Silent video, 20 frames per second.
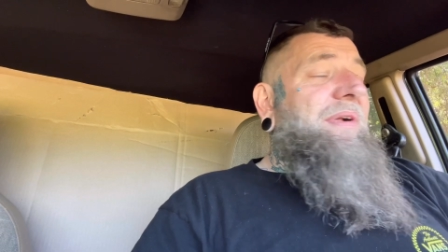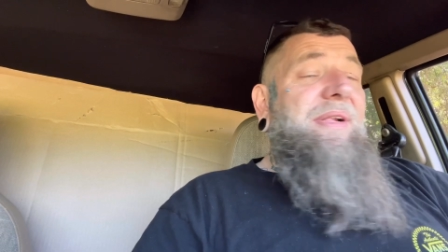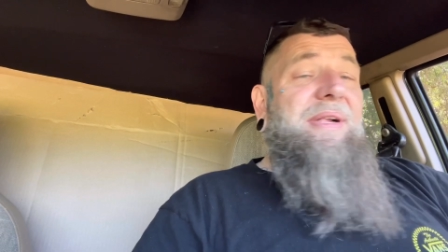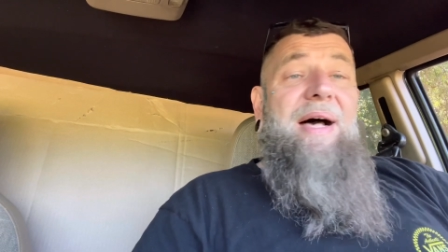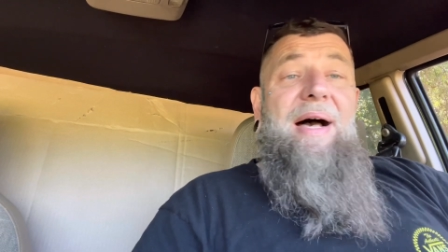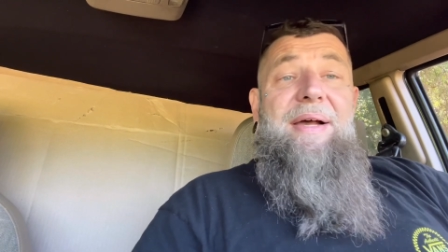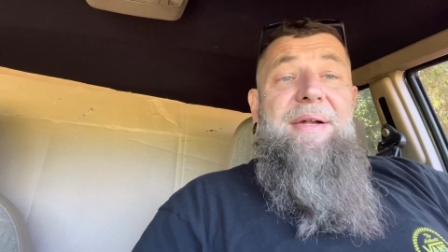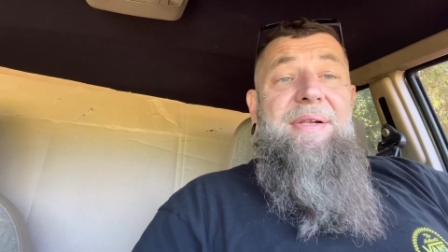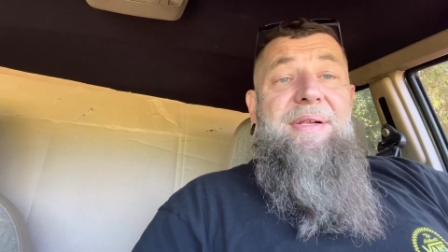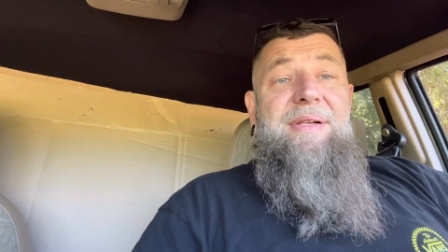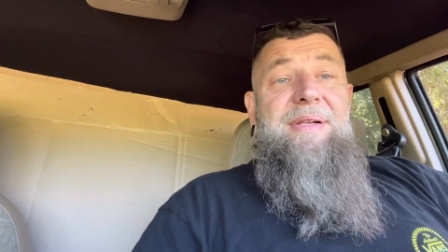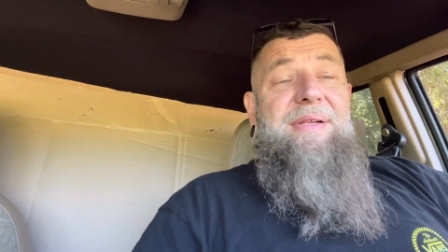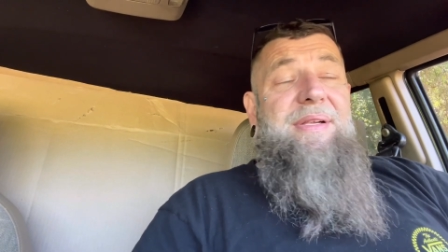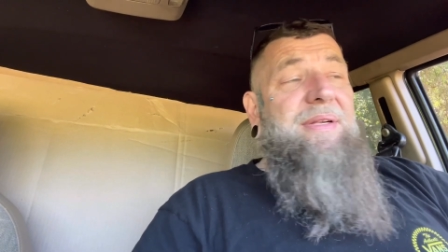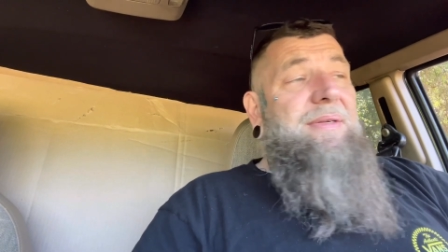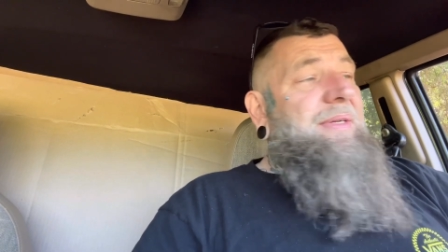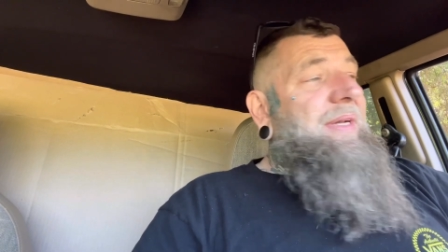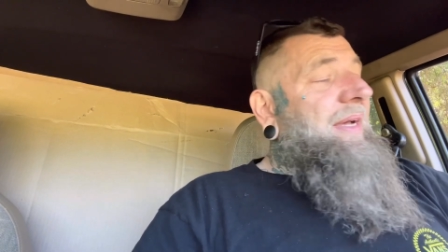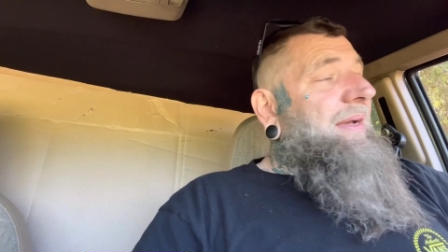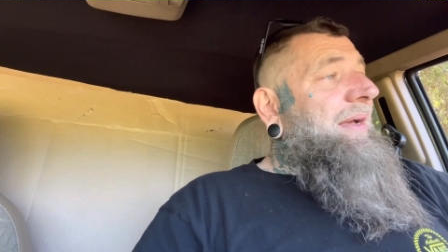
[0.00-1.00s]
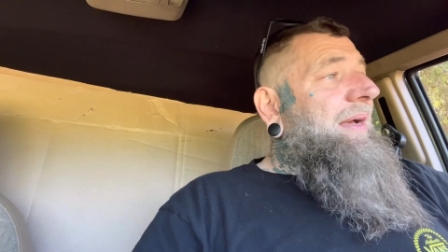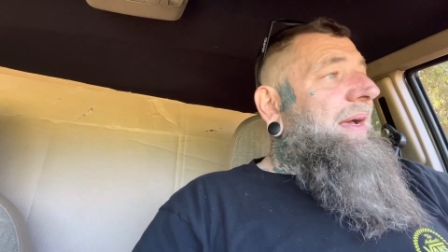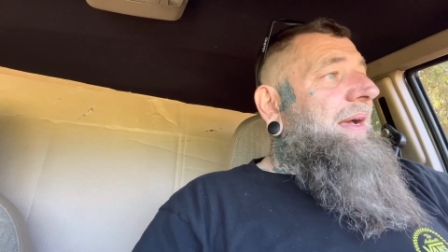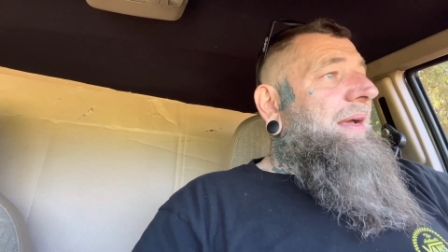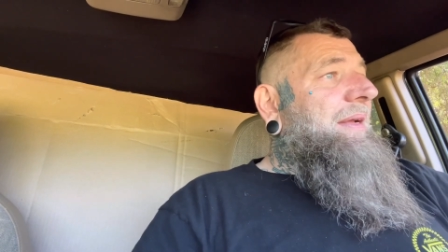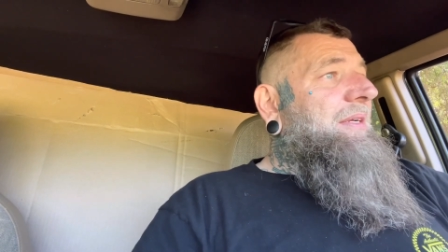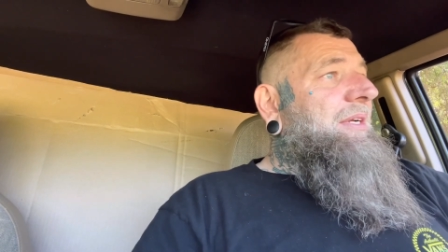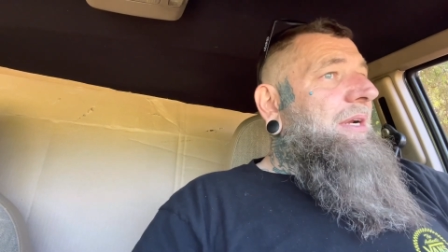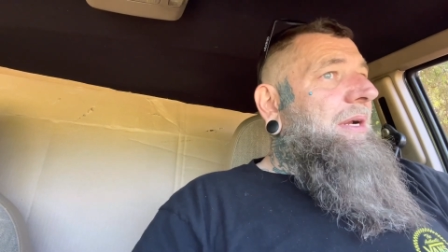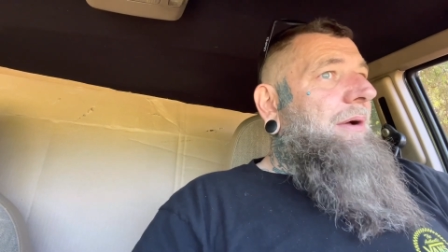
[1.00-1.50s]
sizes.
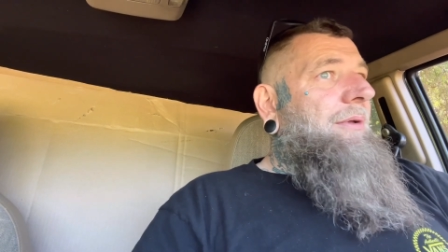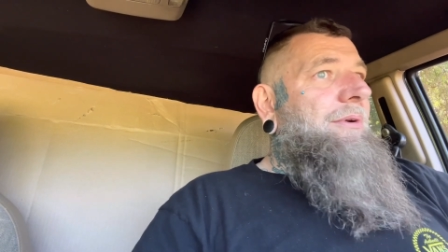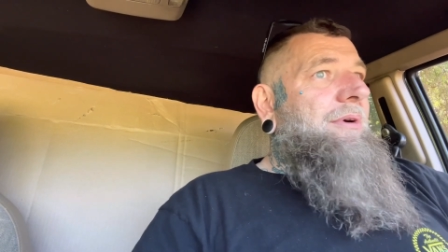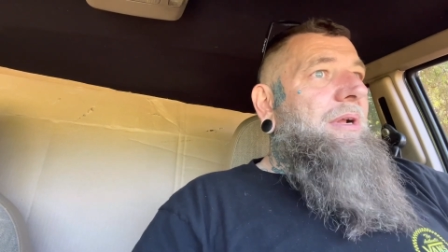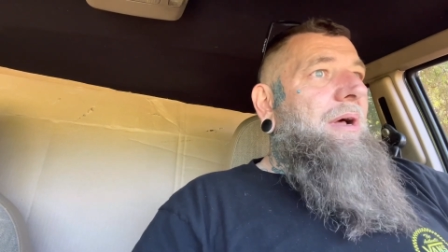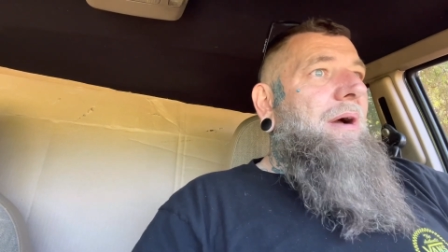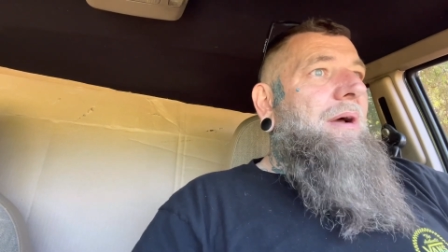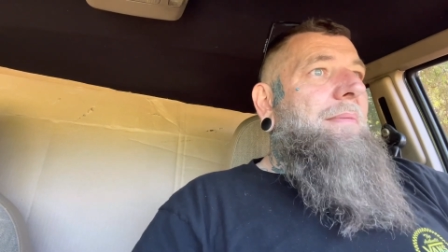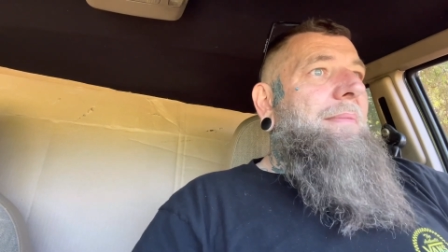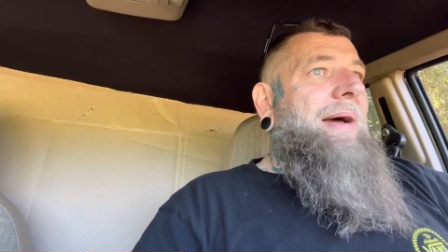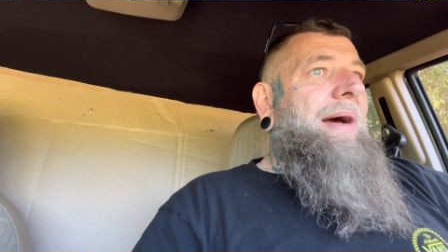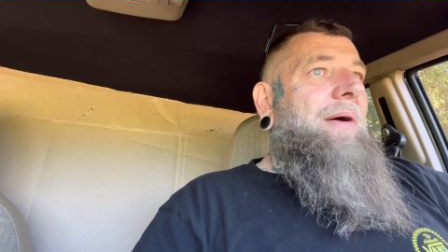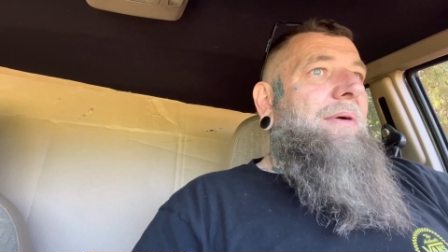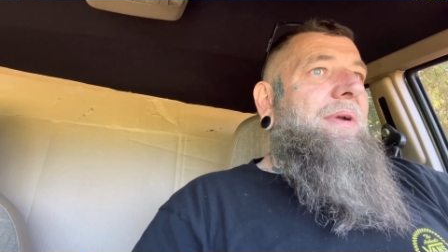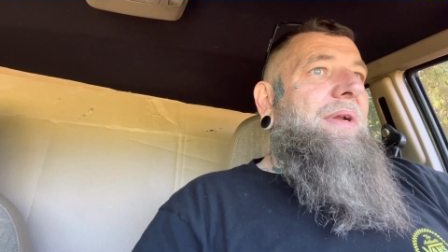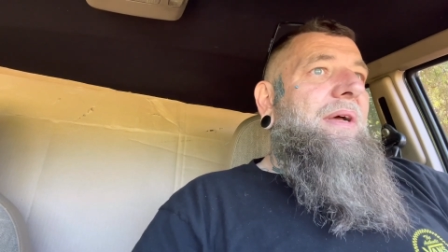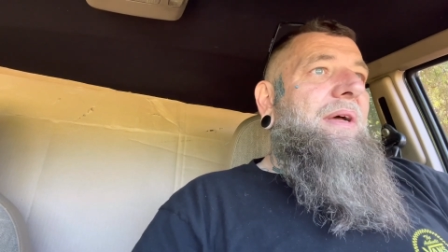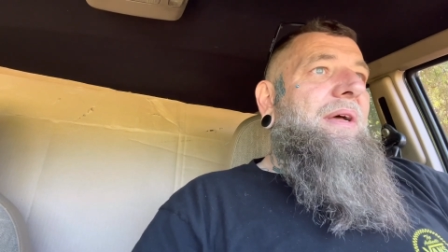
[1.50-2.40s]
And, you know, they're talking about